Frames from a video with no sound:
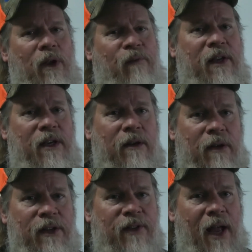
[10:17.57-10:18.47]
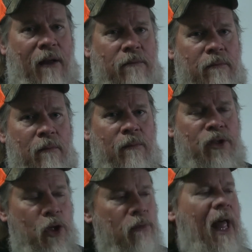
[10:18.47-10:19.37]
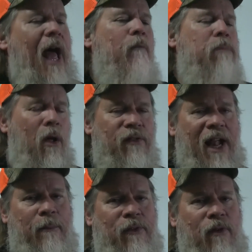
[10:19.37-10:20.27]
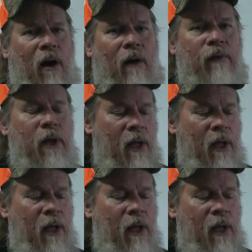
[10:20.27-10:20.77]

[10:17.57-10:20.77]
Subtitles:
50 degrees out. Too loud blows animals off.